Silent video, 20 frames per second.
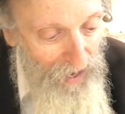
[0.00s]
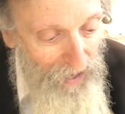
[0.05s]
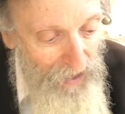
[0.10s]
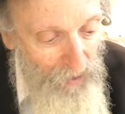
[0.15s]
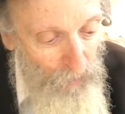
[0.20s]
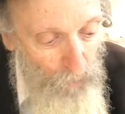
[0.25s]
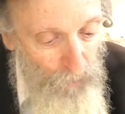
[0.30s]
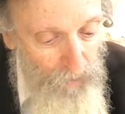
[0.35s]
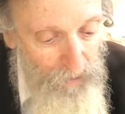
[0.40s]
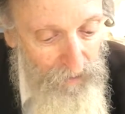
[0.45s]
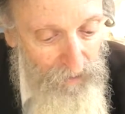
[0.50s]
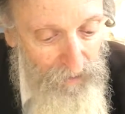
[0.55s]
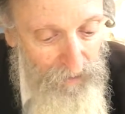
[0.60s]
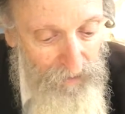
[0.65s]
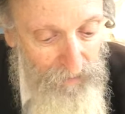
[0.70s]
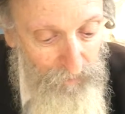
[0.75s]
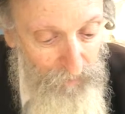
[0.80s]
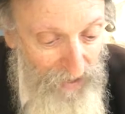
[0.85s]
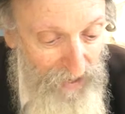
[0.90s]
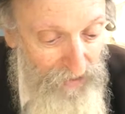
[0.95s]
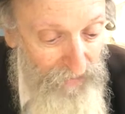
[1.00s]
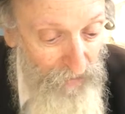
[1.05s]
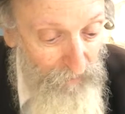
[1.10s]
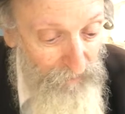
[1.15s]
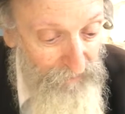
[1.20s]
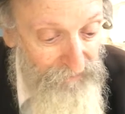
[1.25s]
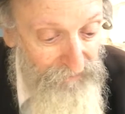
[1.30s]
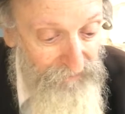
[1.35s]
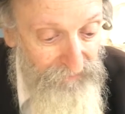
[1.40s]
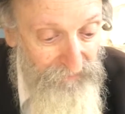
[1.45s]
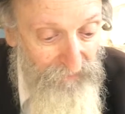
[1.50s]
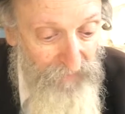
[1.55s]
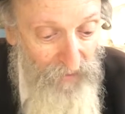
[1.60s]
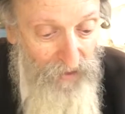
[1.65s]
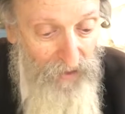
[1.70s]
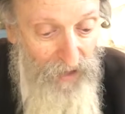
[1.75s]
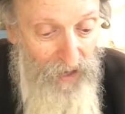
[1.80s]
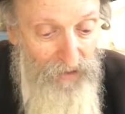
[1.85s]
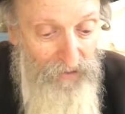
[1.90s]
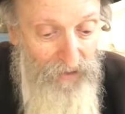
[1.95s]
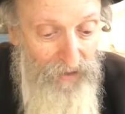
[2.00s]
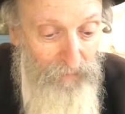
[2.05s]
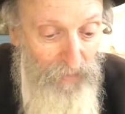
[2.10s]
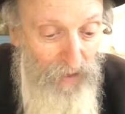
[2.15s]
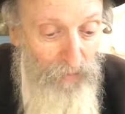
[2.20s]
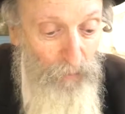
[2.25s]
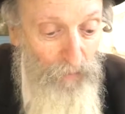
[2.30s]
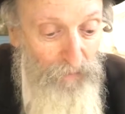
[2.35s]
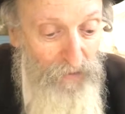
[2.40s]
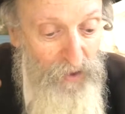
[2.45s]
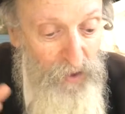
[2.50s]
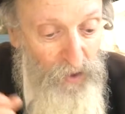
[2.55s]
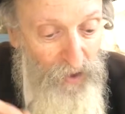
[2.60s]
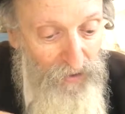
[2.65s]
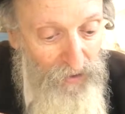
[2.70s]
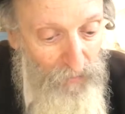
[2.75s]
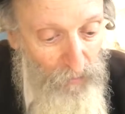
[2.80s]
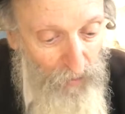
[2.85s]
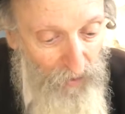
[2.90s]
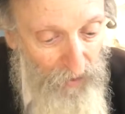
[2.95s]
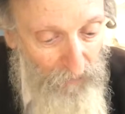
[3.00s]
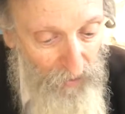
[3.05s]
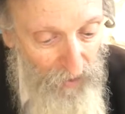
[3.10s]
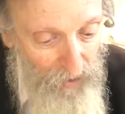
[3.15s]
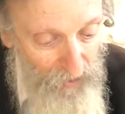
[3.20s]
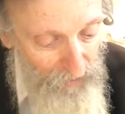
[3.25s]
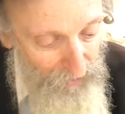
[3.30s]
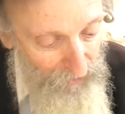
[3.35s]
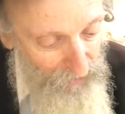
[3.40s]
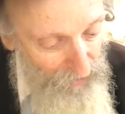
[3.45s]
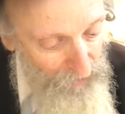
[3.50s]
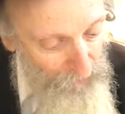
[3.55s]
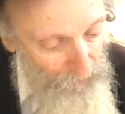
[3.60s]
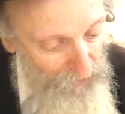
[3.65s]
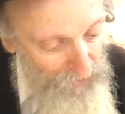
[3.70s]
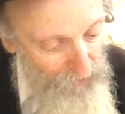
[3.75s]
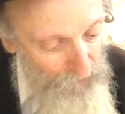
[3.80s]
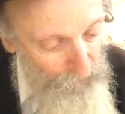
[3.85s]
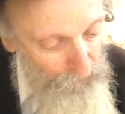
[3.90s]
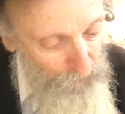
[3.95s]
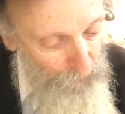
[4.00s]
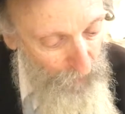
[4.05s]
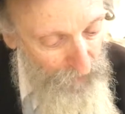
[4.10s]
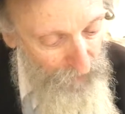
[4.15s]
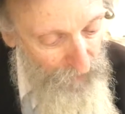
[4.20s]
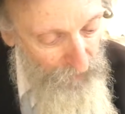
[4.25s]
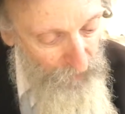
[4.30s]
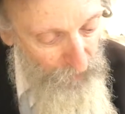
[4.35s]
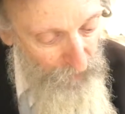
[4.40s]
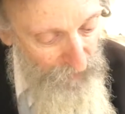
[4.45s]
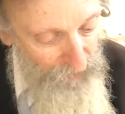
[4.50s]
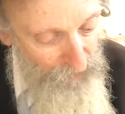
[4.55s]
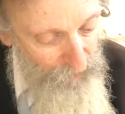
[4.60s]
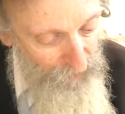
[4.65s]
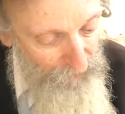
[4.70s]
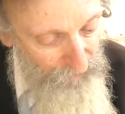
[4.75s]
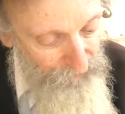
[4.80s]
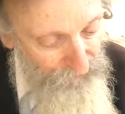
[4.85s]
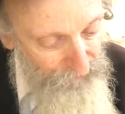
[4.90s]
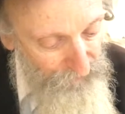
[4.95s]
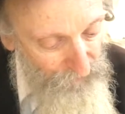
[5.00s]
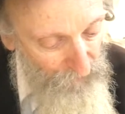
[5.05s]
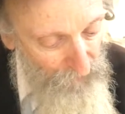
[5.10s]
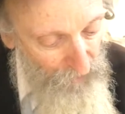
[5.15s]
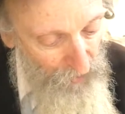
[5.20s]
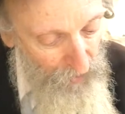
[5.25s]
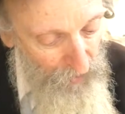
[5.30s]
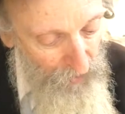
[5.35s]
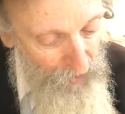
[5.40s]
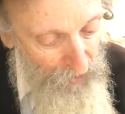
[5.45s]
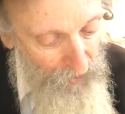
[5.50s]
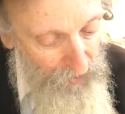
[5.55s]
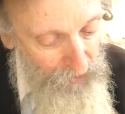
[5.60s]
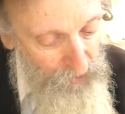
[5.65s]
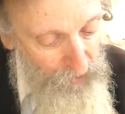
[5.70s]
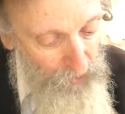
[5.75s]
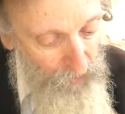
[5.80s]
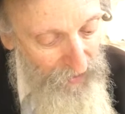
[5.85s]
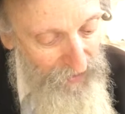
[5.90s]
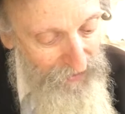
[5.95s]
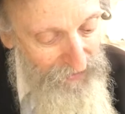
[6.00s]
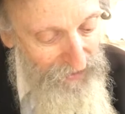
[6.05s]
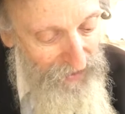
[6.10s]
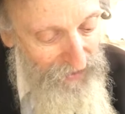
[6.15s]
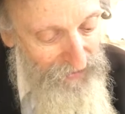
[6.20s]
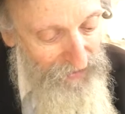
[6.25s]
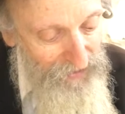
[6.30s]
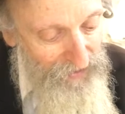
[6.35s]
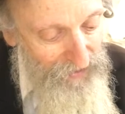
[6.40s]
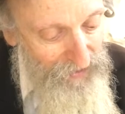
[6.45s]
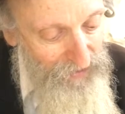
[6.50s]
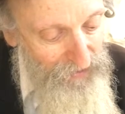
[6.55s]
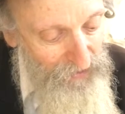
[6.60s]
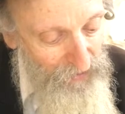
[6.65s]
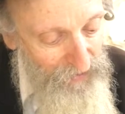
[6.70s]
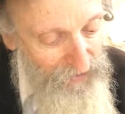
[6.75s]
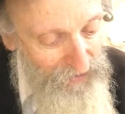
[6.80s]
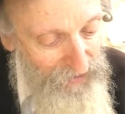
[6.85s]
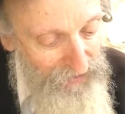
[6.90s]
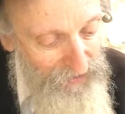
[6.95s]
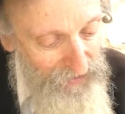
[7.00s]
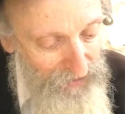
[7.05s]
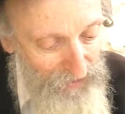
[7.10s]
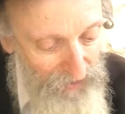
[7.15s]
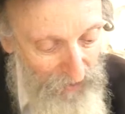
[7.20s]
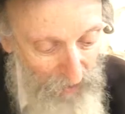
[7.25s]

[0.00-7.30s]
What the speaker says: will pay them. Like I'll get my revenge on them, or whatever. I'll pay them for what they're doing to me. So he says the